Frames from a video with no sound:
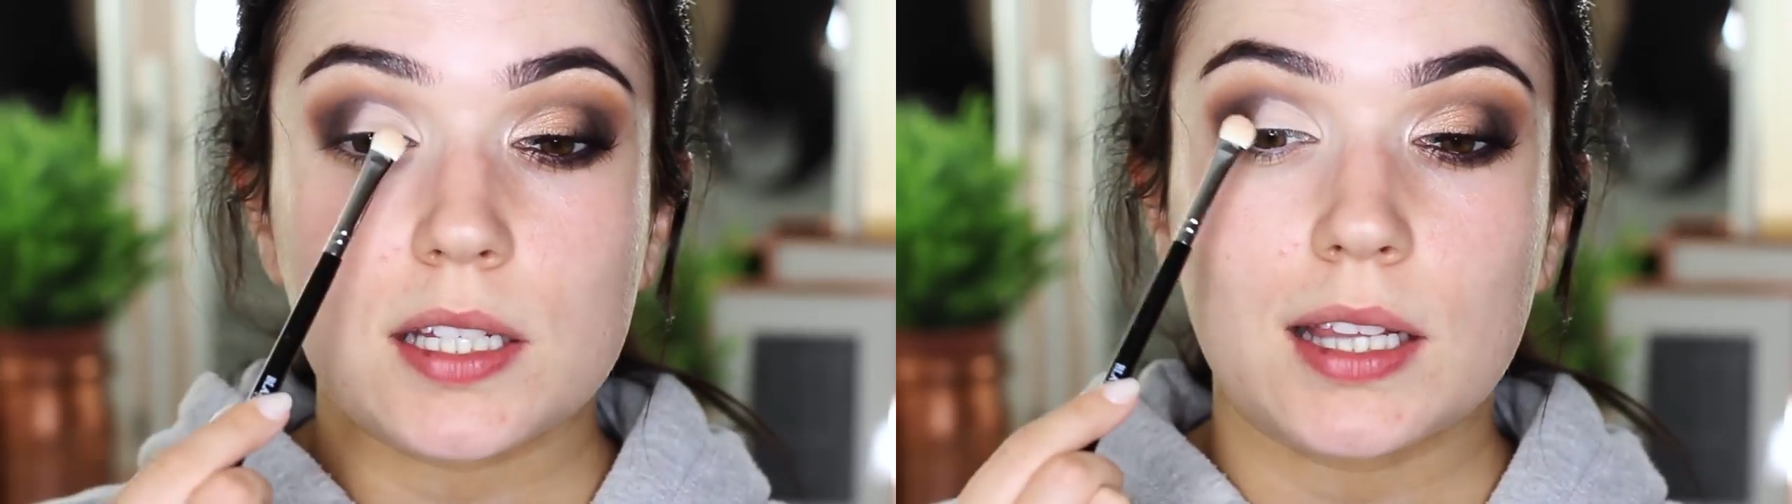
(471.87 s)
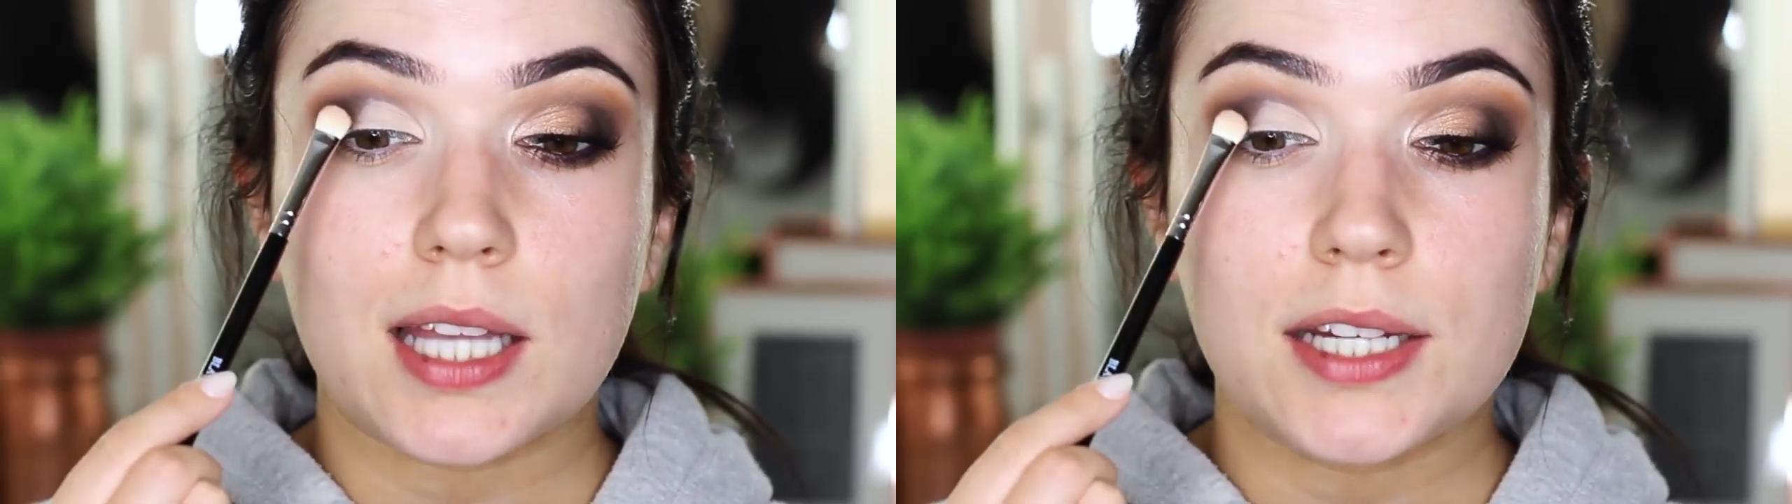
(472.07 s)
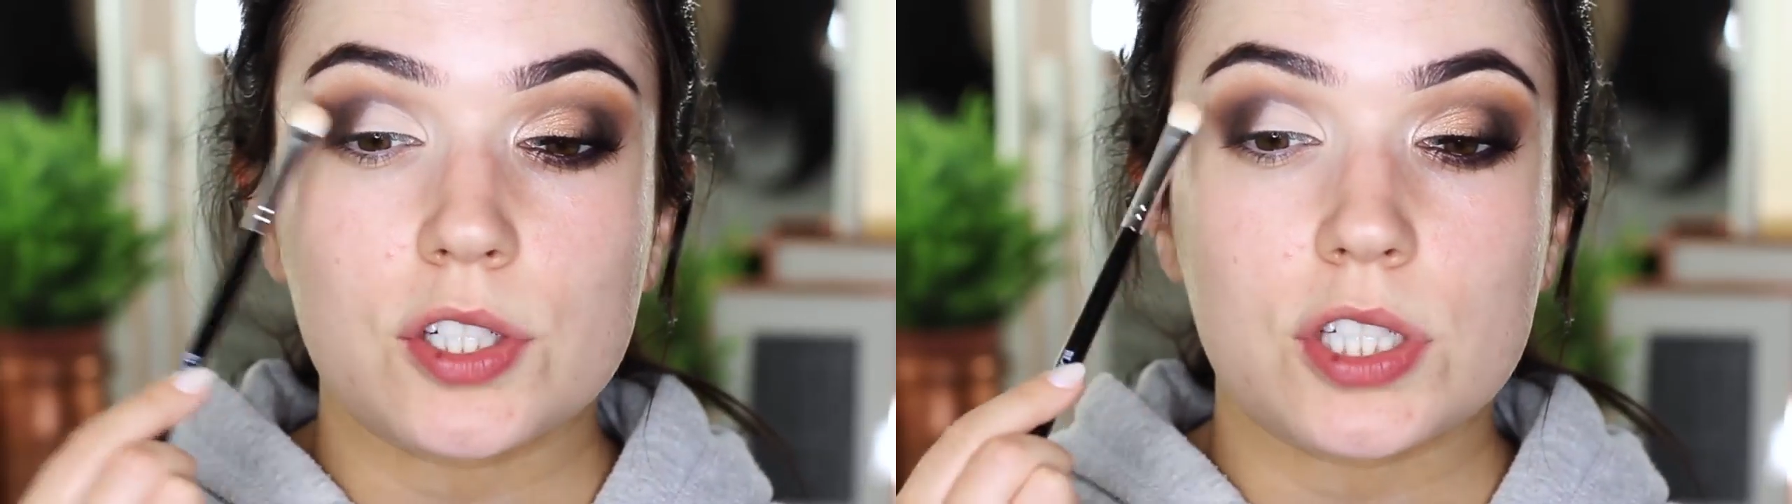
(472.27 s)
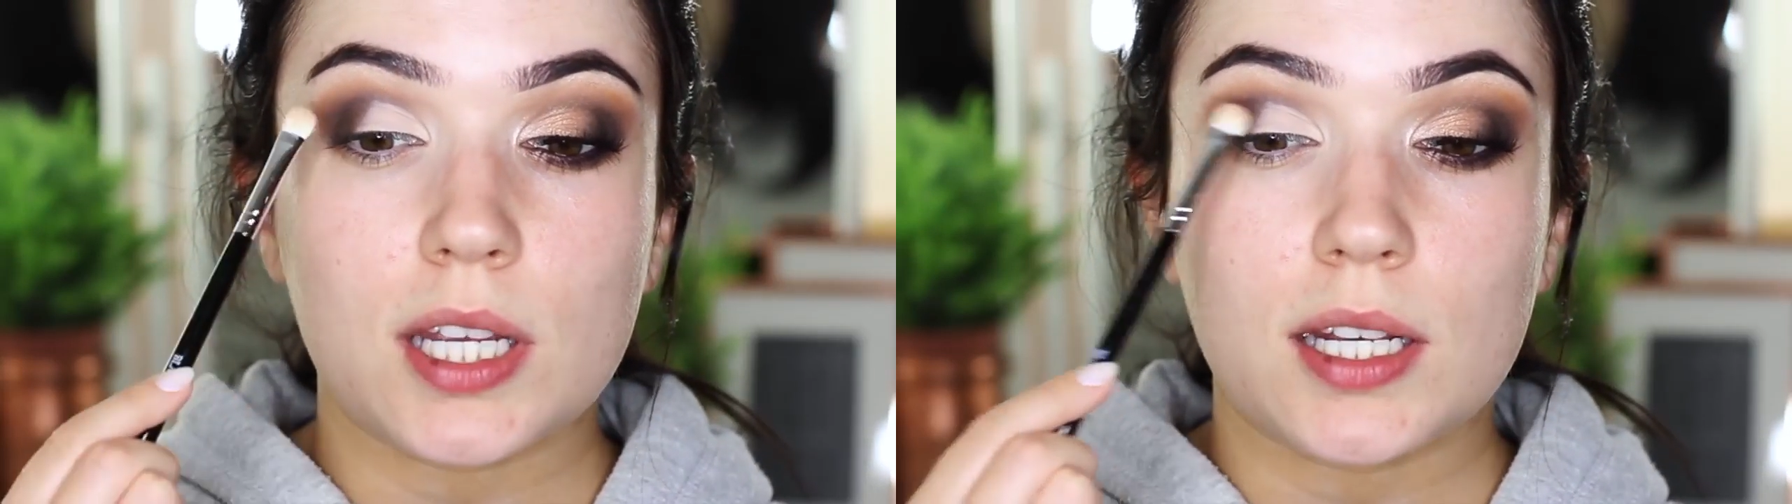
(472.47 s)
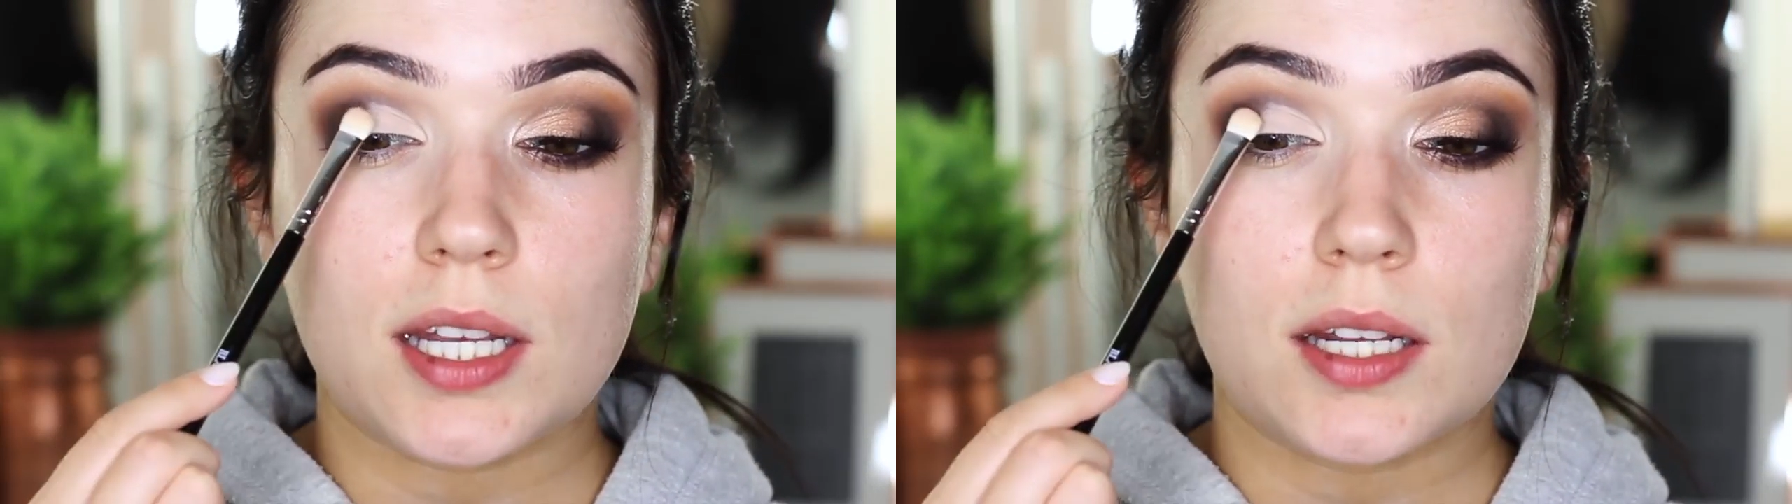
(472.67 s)
the lighter
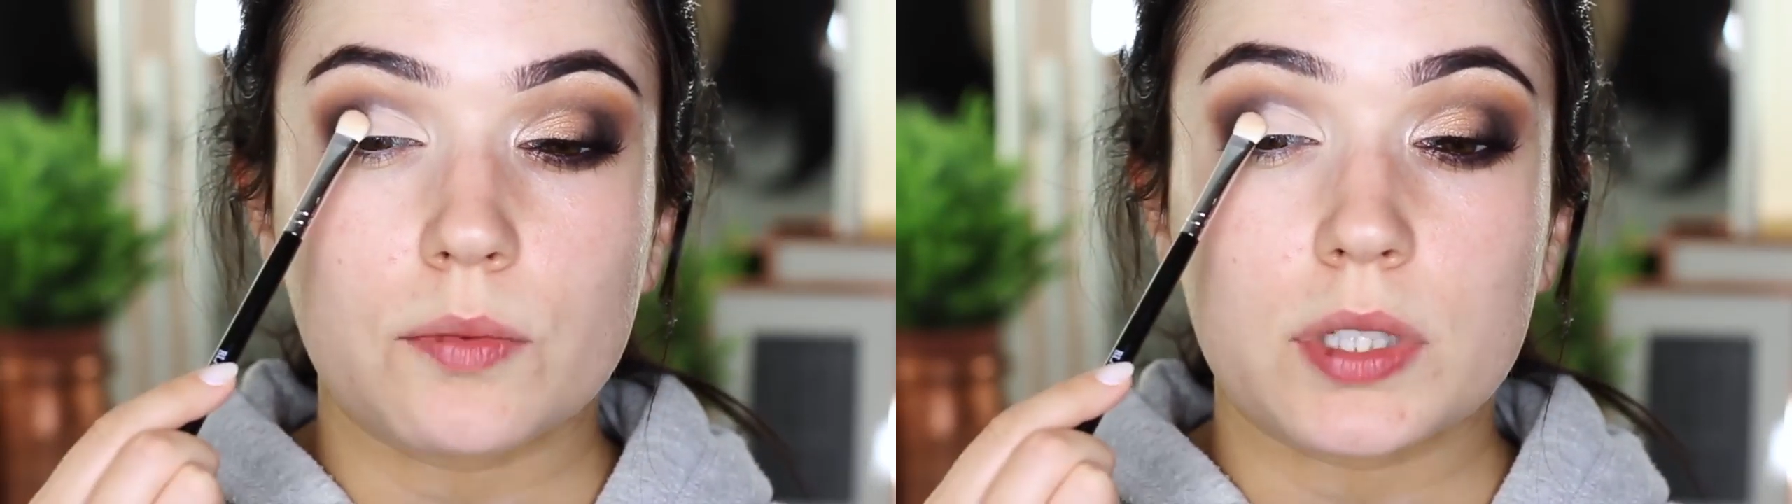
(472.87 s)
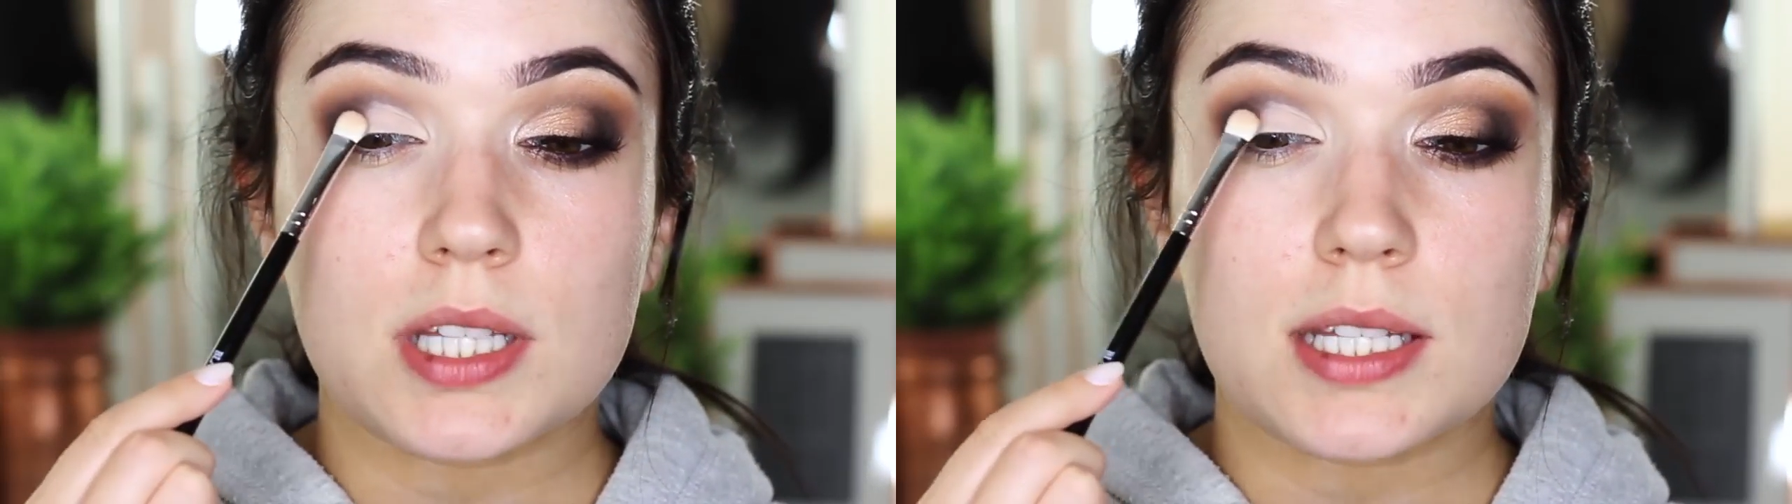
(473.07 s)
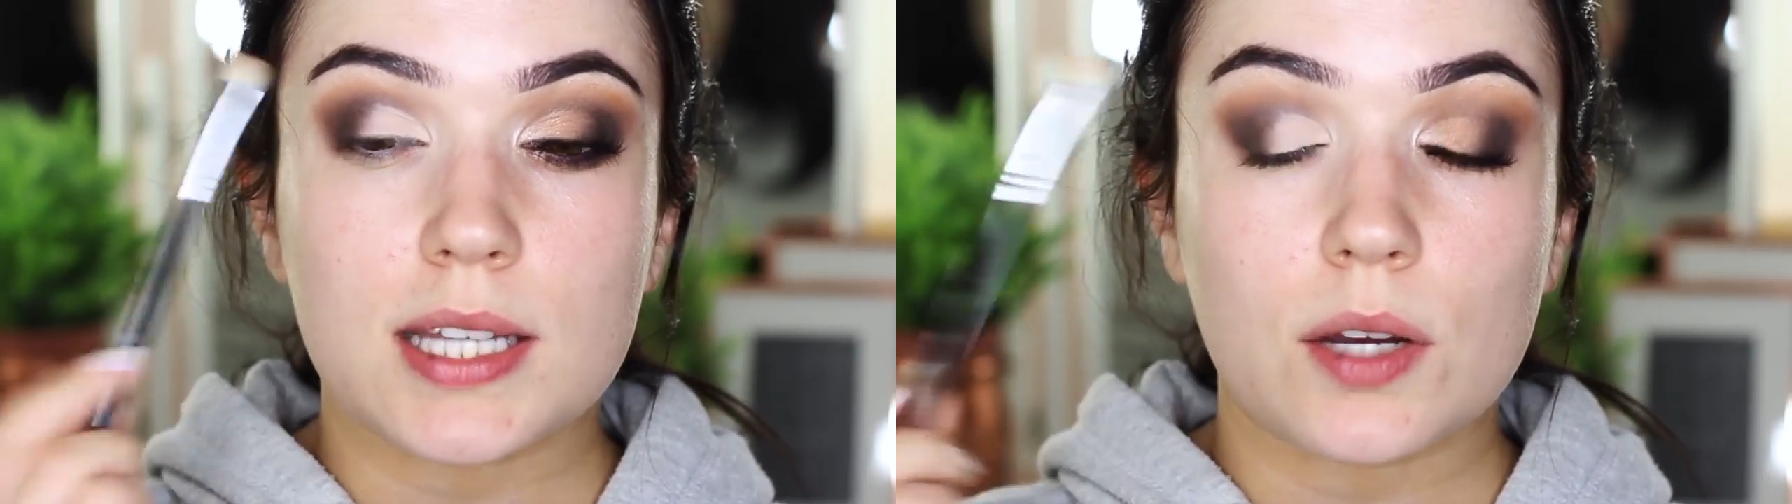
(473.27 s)
shade in with this